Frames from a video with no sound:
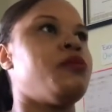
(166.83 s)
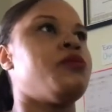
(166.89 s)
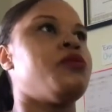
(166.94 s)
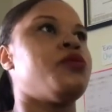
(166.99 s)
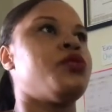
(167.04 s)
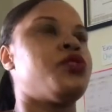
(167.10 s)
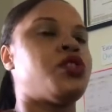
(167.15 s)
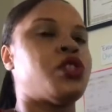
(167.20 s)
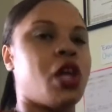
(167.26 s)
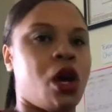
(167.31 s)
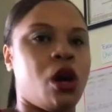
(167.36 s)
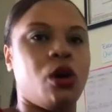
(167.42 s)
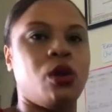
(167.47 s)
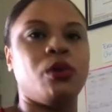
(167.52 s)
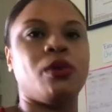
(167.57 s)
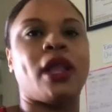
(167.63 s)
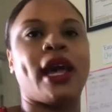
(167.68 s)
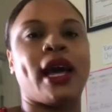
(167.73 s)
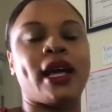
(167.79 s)
so
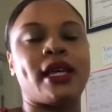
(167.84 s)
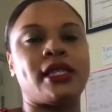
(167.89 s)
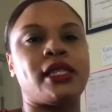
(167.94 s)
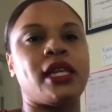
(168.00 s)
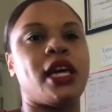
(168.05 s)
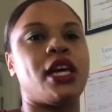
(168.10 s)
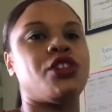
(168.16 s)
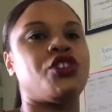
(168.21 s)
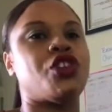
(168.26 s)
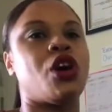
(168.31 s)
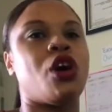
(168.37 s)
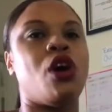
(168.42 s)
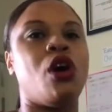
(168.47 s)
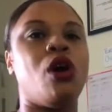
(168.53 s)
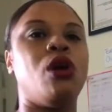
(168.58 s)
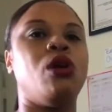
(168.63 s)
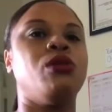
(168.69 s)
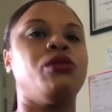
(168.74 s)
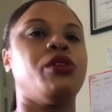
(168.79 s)
like I said, your
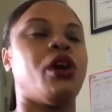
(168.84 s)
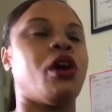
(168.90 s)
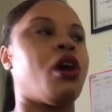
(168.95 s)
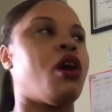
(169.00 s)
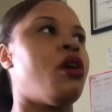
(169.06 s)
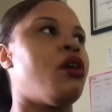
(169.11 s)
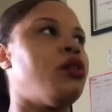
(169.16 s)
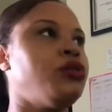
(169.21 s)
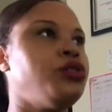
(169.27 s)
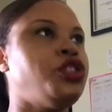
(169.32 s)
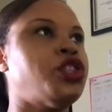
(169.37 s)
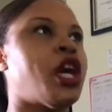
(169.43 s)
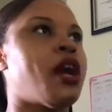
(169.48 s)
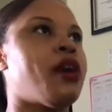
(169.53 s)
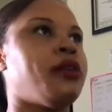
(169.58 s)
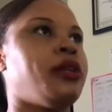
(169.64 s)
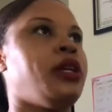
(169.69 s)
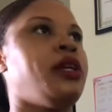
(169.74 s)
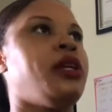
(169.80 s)
whole
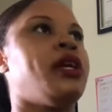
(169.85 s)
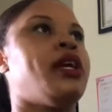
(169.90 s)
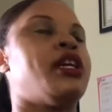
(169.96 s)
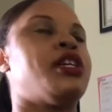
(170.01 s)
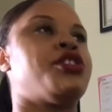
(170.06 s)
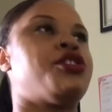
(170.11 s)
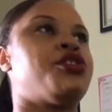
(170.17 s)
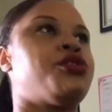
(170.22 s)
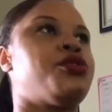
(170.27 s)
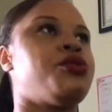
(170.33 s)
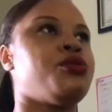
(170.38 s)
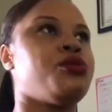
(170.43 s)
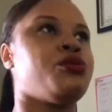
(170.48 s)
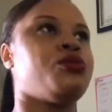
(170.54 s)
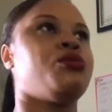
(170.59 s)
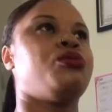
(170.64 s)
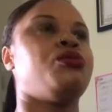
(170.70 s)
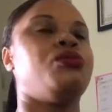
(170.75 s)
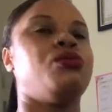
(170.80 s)
journey is
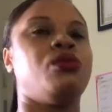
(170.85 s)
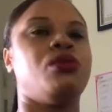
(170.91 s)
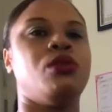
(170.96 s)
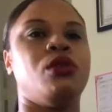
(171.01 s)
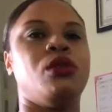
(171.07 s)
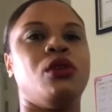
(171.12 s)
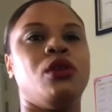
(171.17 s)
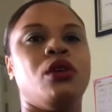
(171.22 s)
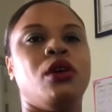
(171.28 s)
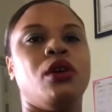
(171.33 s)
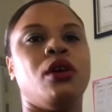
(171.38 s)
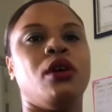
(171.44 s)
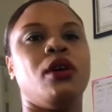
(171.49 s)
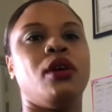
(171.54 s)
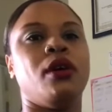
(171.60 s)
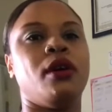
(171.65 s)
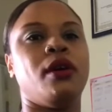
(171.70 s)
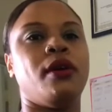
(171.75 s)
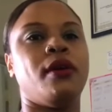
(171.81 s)
to
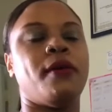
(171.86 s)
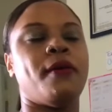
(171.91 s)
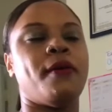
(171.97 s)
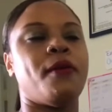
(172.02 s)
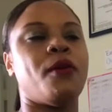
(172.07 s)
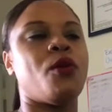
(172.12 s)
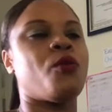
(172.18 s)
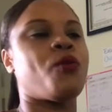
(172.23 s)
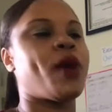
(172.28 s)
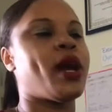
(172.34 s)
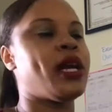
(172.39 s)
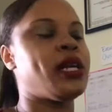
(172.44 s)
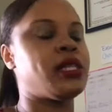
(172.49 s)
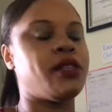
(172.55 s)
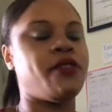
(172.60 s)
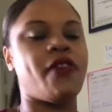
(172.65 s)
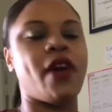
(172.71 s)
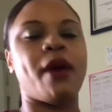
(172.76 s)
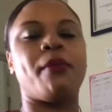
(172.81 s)
raise
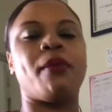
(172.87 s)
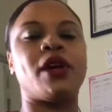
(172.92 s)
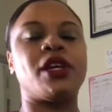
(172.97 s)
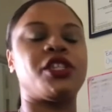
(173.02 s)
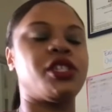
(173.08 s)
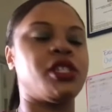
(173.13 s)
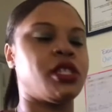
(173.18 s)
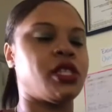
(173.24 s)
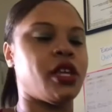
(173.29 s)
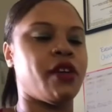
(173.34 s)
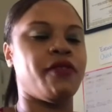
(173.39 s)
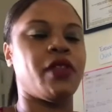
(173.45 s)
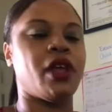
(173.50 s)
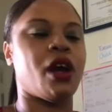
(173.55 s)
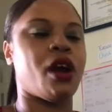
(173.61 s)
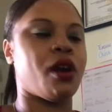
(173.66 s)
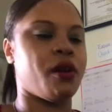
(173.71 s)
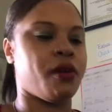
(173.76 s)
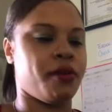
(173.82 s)
the vibrations of the
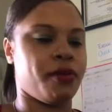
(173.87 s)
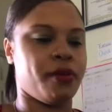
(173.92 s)
earth.